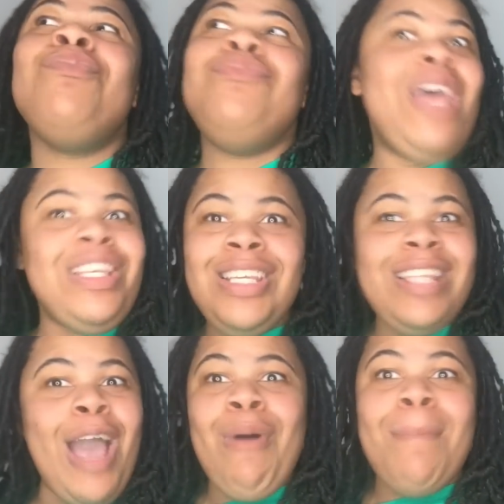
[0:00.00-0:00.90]
That's just
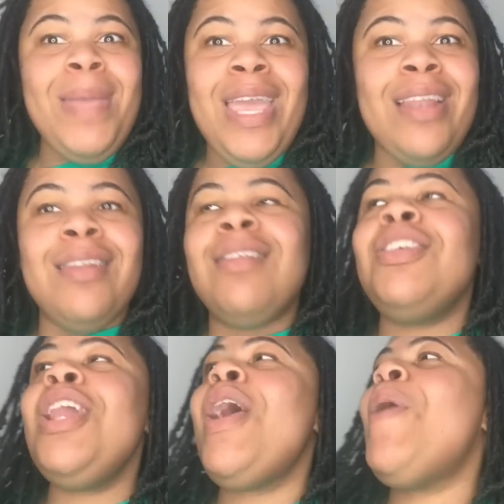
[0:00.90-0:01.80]
how I've been,
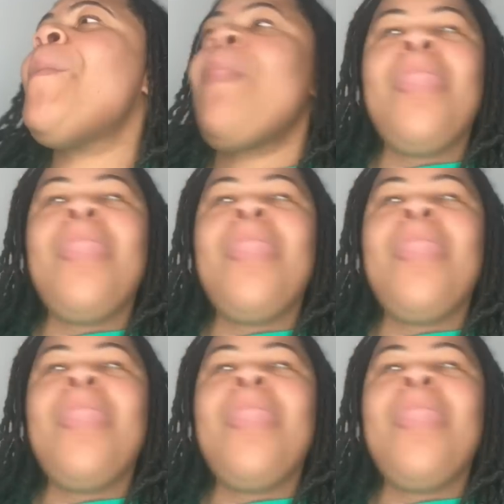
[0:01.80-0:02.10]
you know?